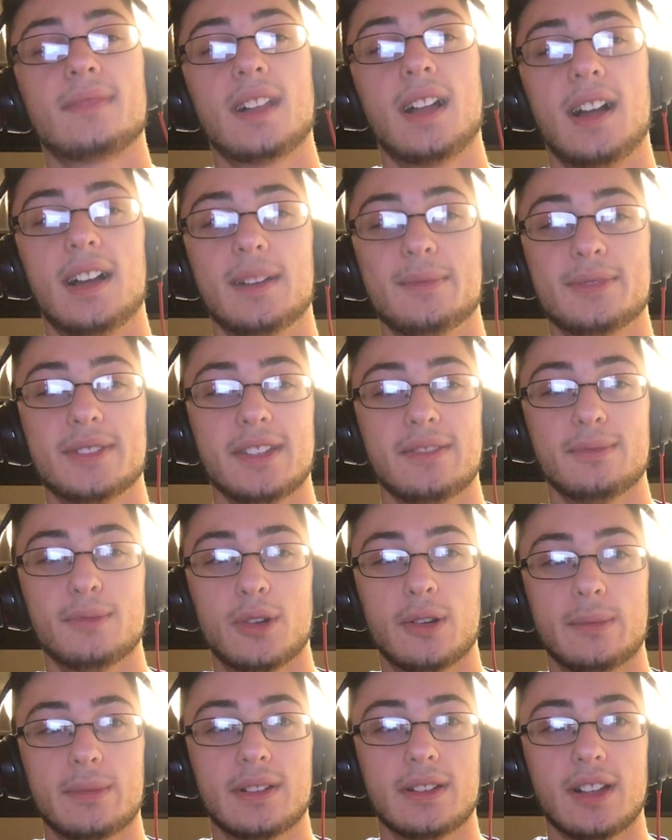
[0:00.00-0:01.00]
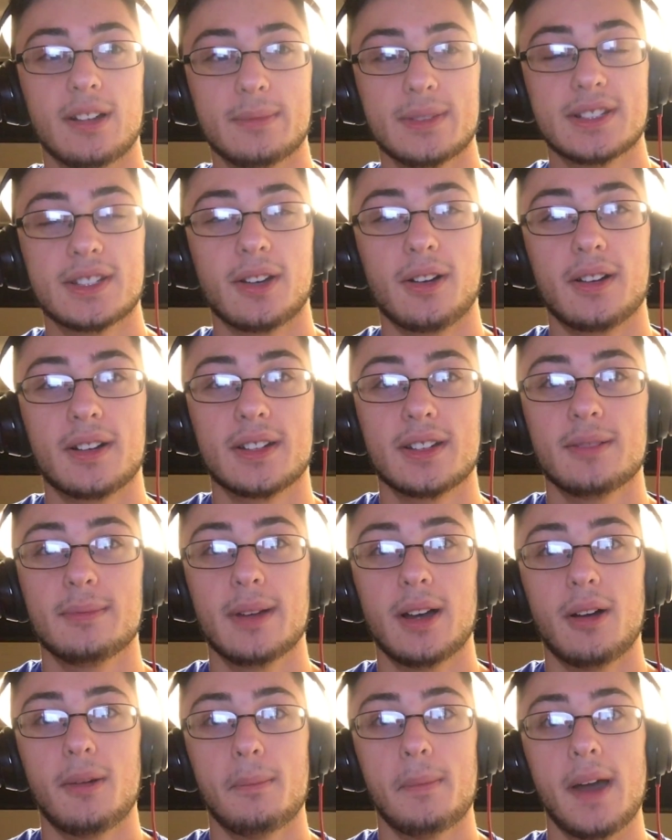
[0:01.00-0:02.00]
Hi, I'm Stephen Borman, and I'll be talking
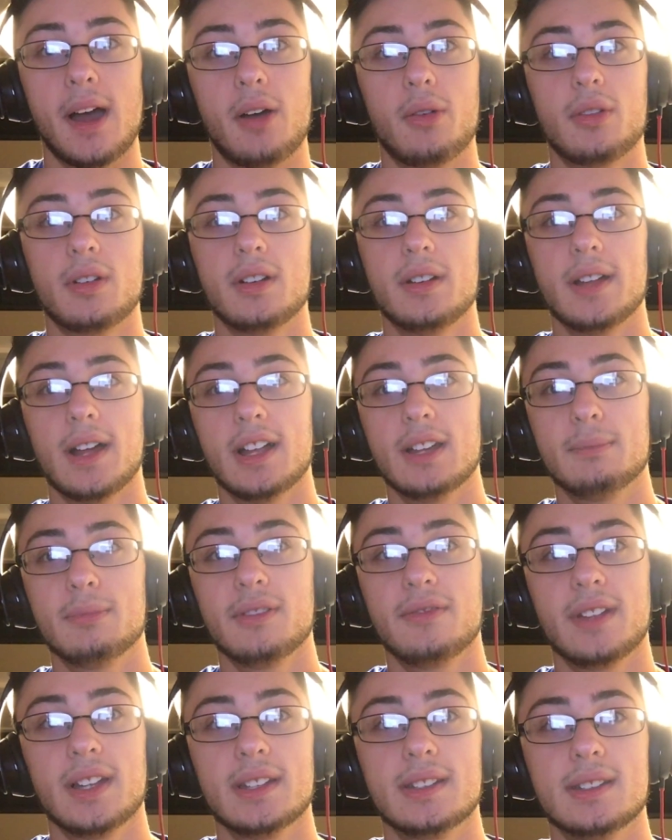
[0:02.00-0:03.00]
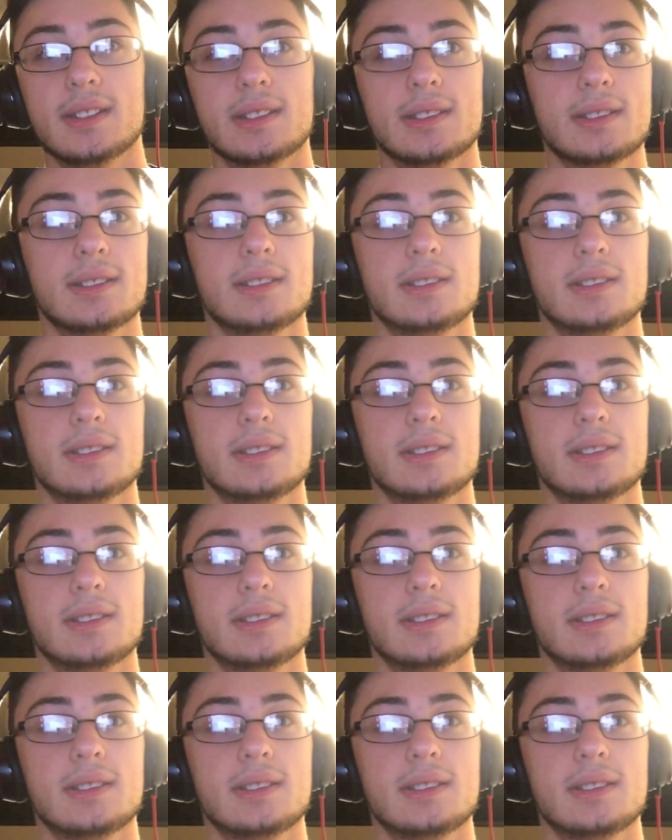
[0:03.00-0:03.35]
about malware and how to prevent it.